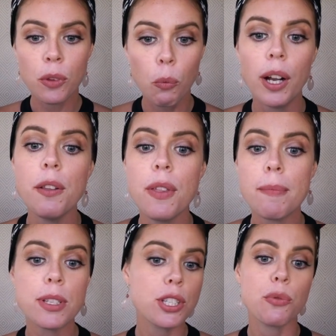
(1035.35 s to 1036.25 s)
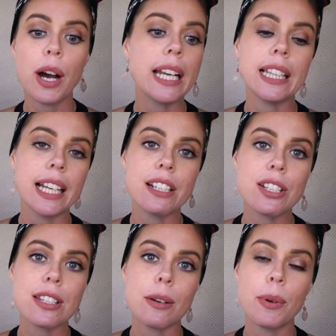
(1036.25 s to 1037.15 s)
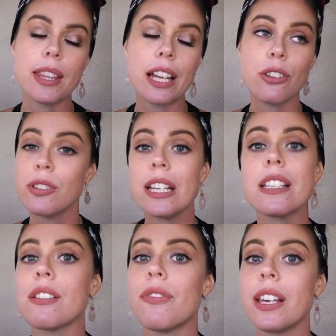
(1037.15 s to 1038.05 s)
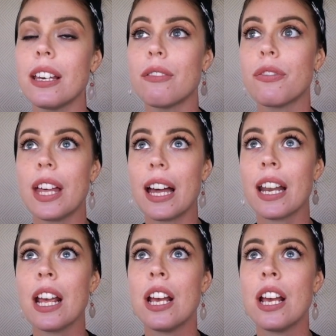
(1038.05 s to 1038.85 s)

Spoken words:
One of them is to write a letter to someone that you need to forgive, that